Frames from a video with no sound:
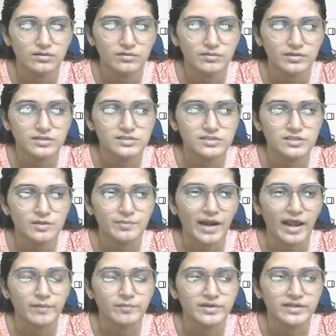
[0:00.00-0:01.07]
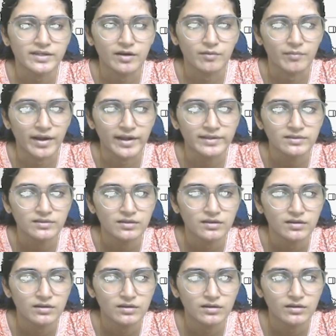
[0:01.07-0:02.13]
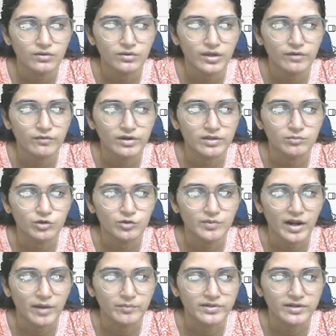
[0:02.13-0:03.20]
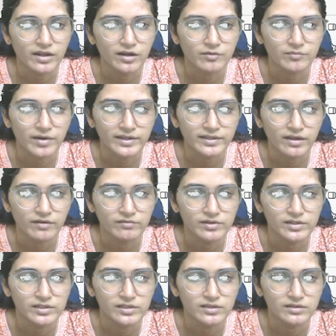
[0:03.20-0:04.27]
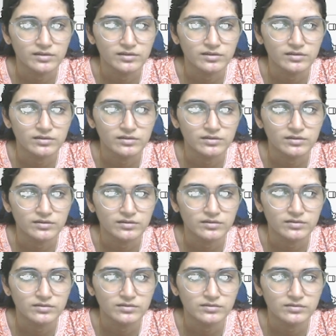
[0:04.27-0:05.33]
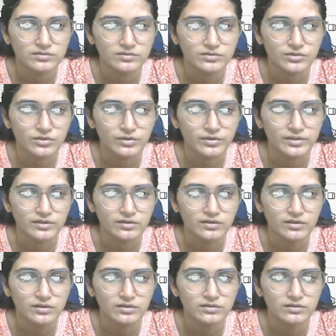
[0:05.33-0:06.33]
this is a primary amine. Okay, one more primary amine I will draw here.